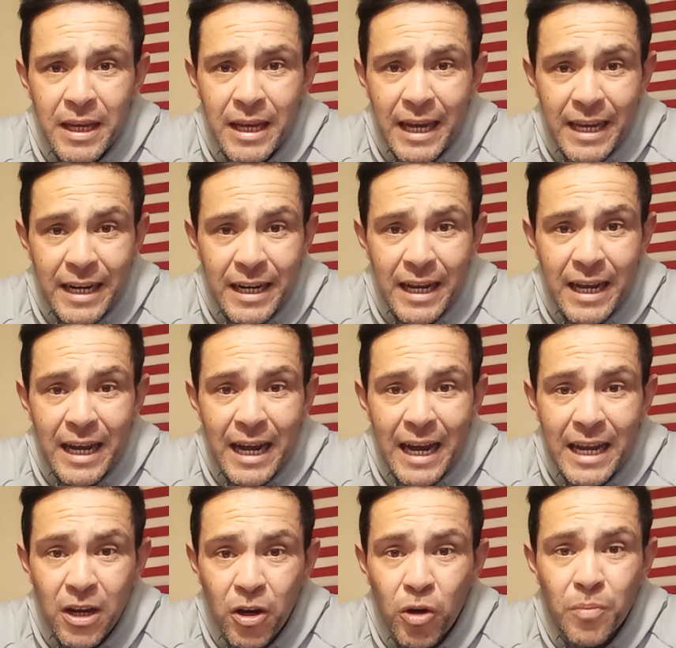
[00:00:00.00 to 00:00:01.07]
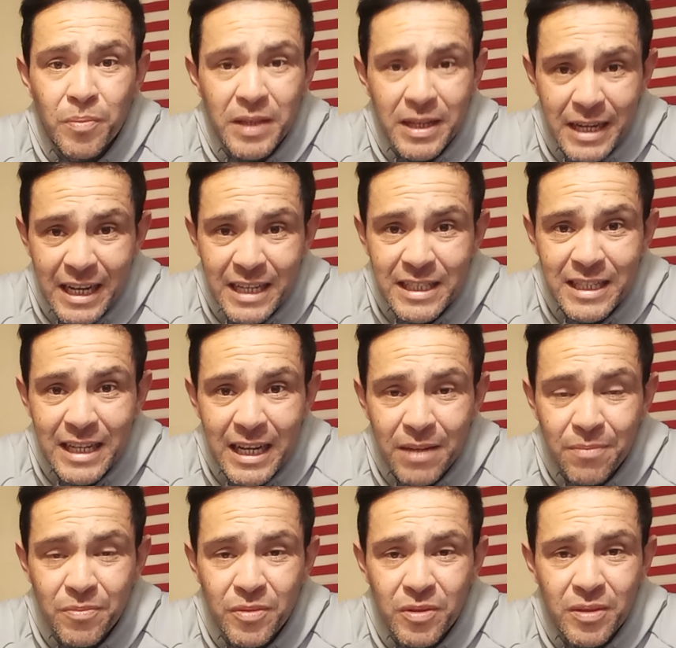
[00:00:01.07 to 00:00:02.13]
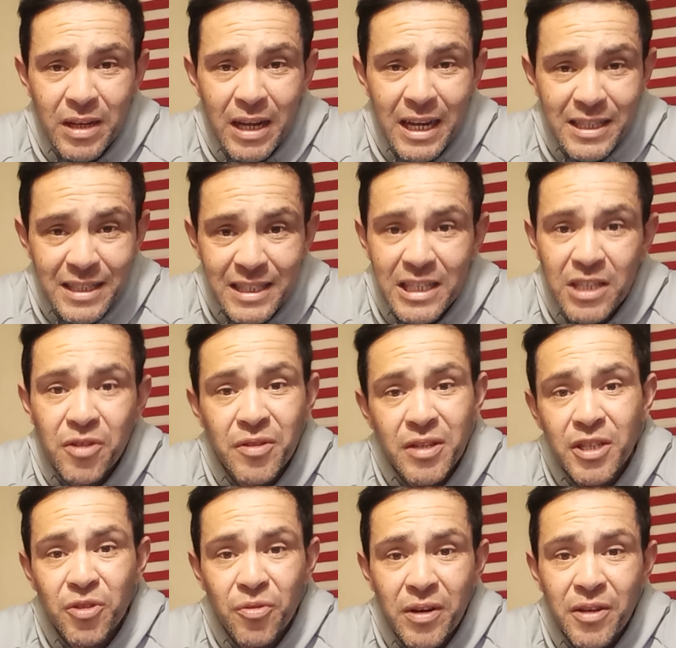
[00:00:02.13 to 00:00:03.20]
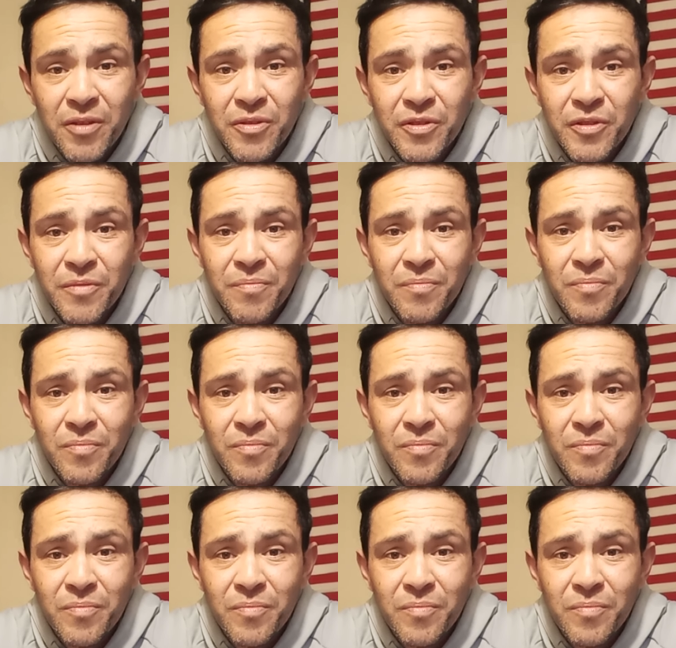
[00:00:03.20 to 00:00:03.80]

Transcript: And I hope the next time I see you in the trails,